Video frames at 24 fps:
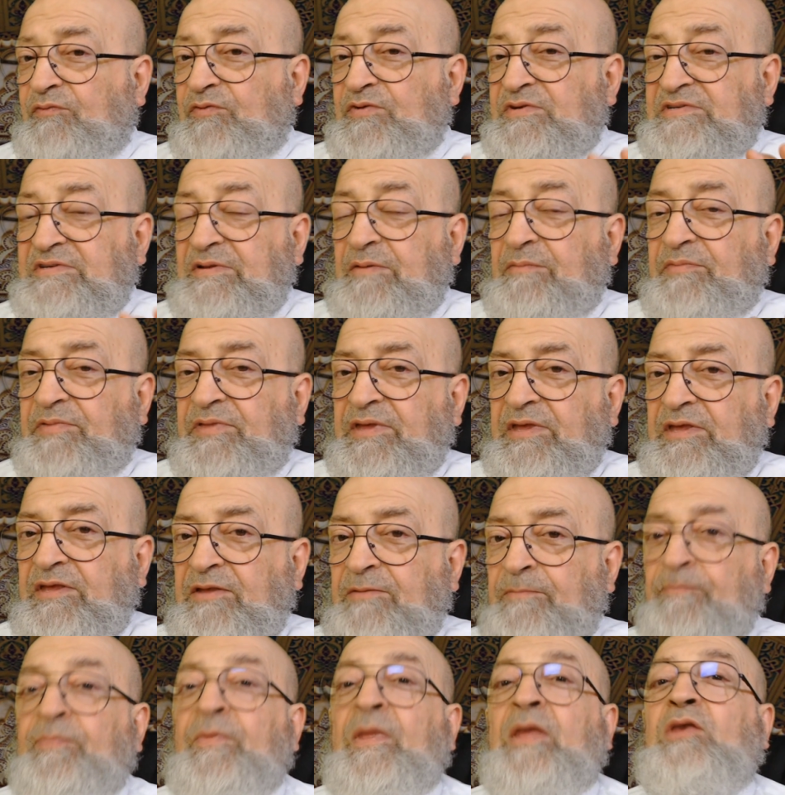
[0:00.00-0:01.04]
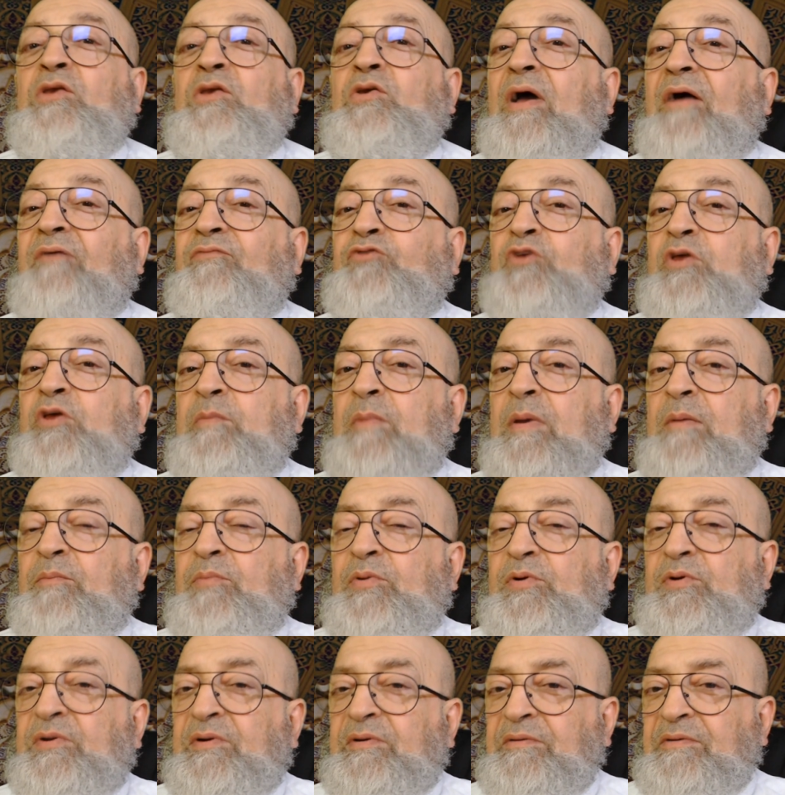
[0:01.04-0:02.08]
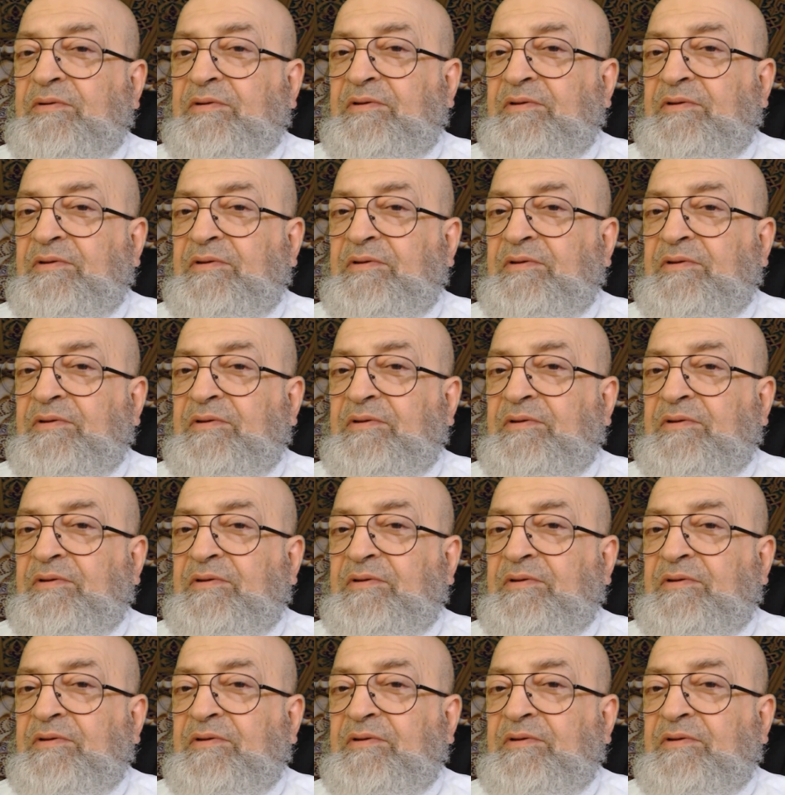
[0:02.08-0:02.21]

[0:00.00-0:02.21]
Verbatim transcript: for something, you have to remember,